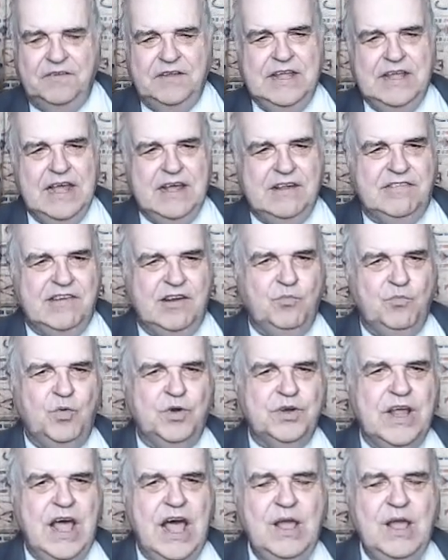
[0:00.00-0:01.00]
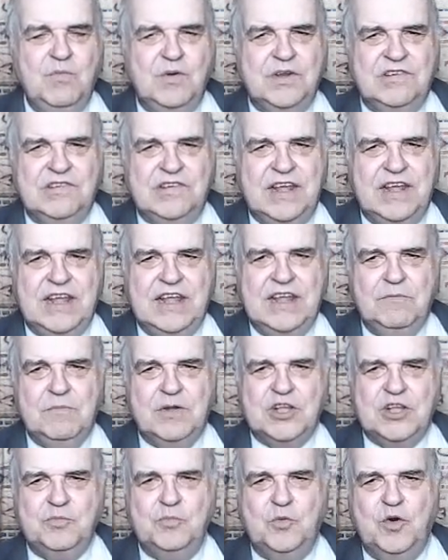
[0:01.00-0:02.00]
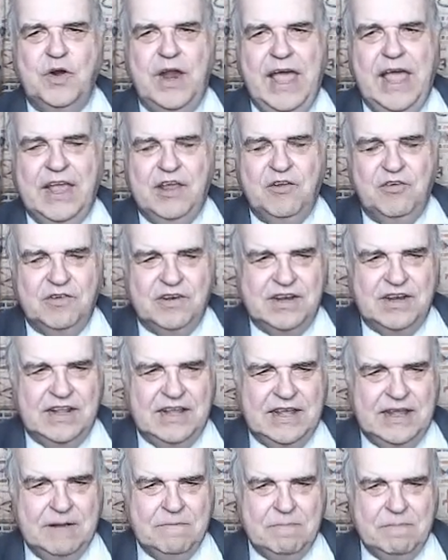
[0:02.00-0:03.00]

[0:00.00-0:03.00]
guess at what I was saying much more accurately.